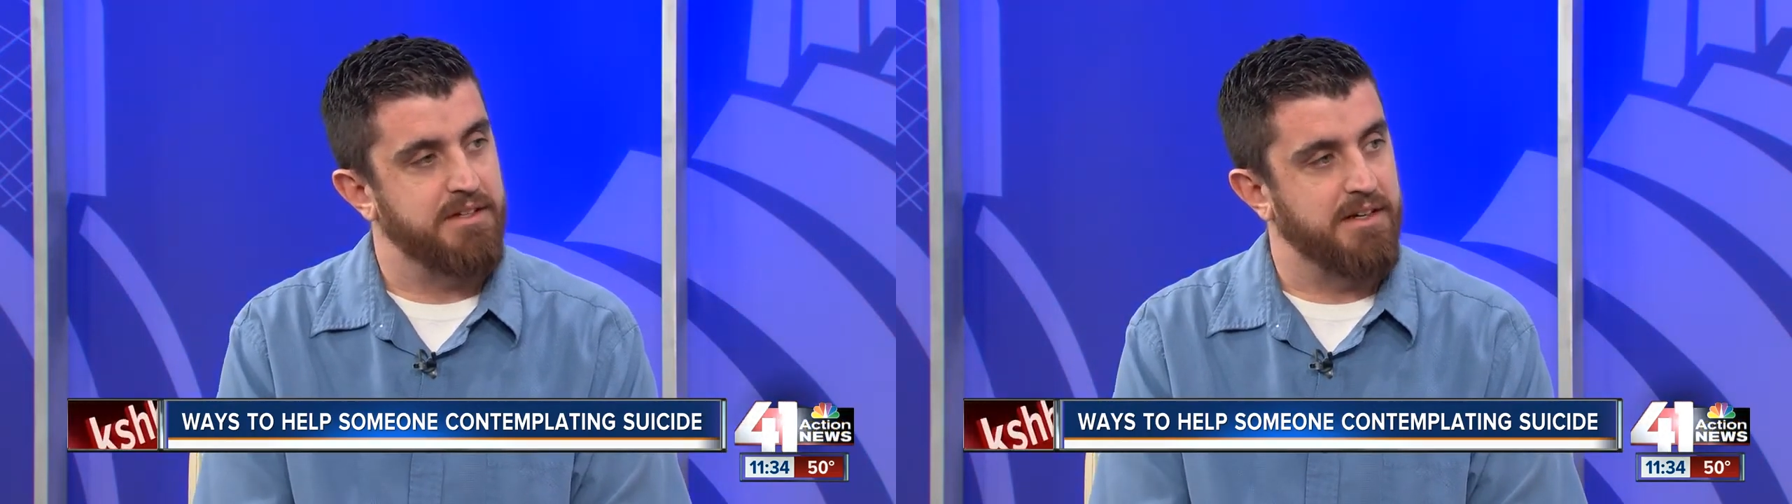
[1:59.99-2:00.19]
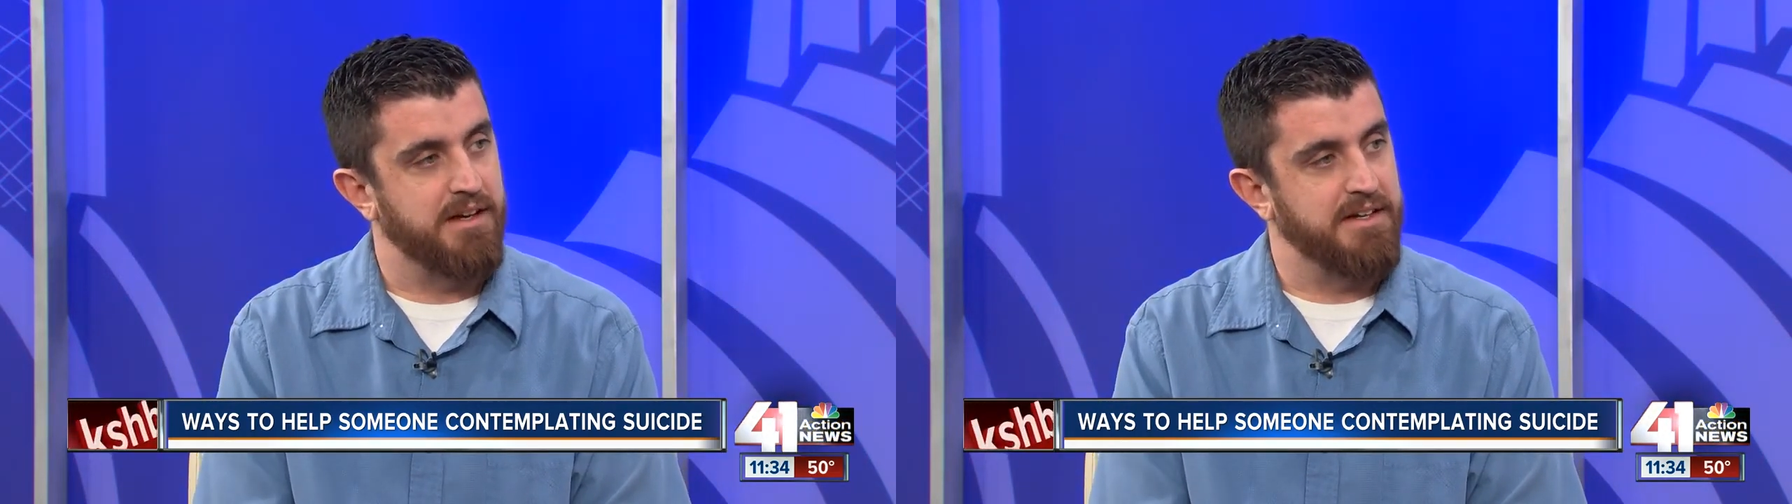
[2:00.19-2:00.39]

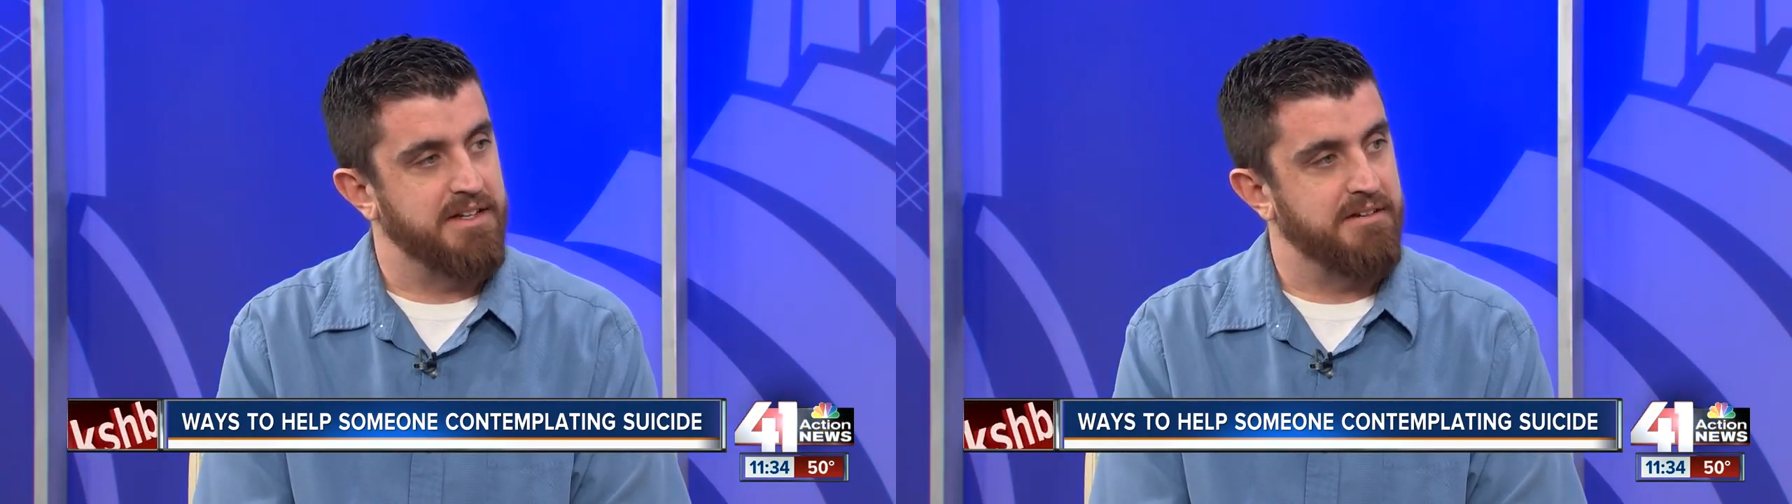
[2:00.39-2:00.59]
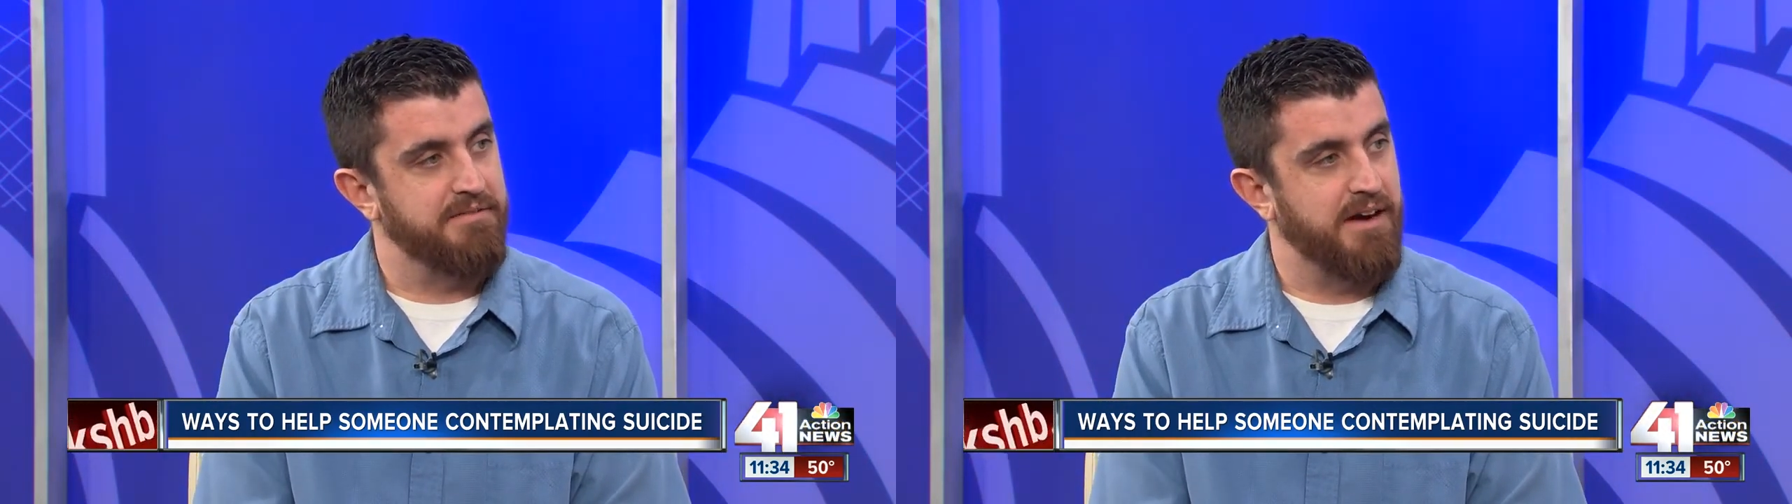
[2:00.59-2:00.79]
to
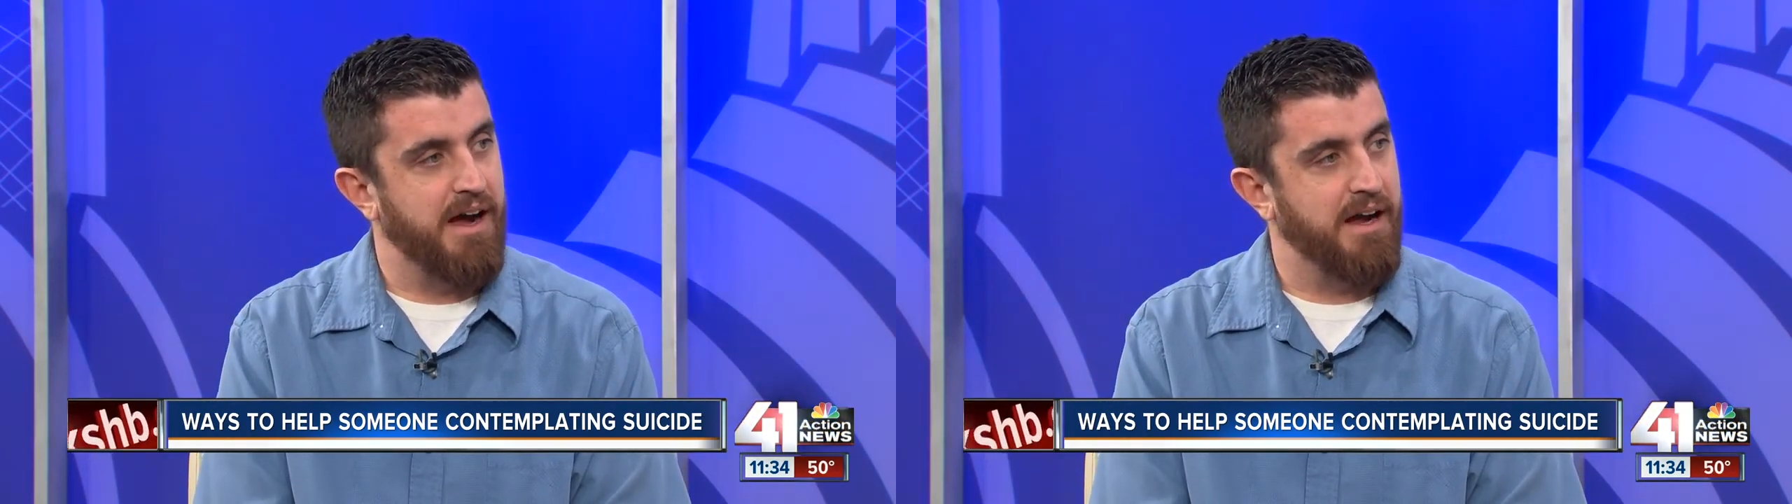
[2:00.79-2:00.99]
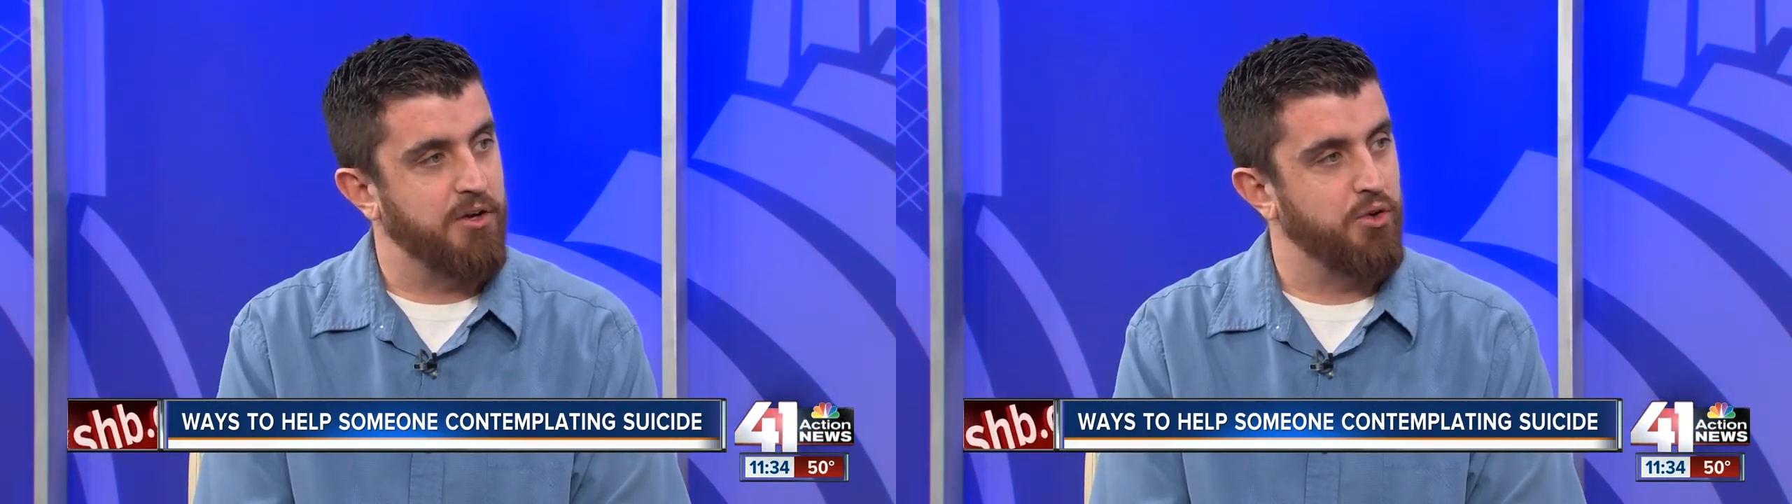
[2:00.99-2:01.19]

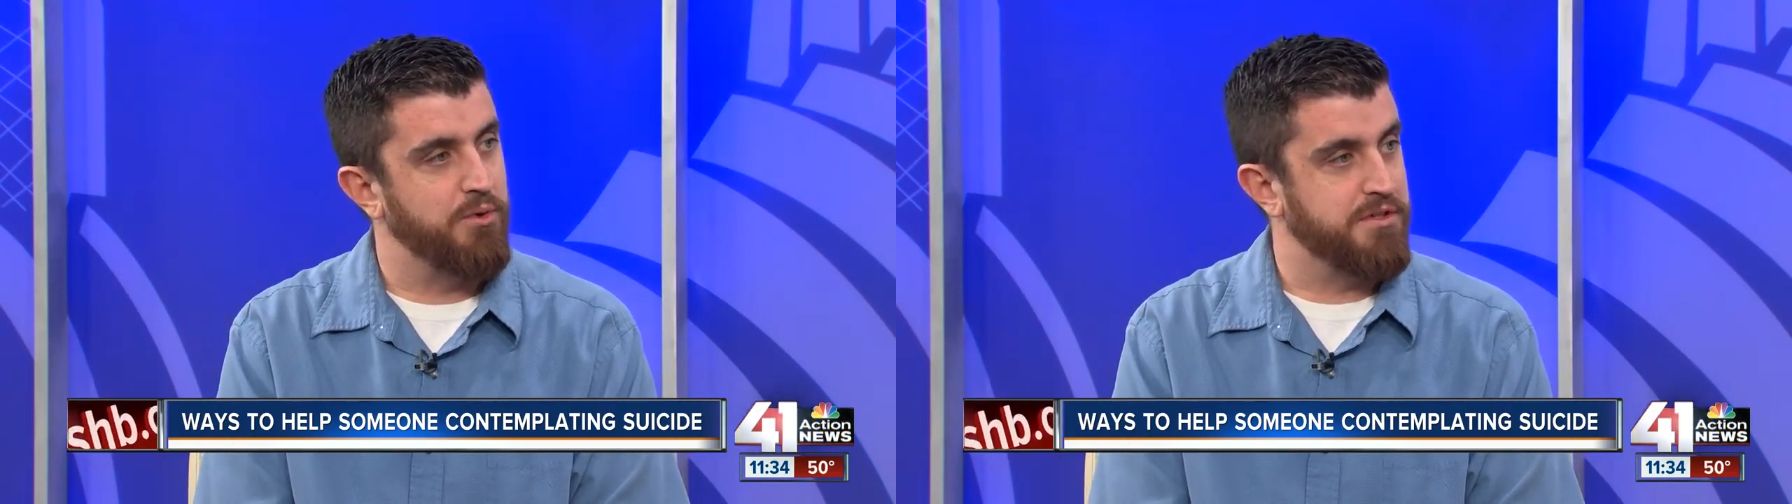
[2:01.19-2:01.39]
identify who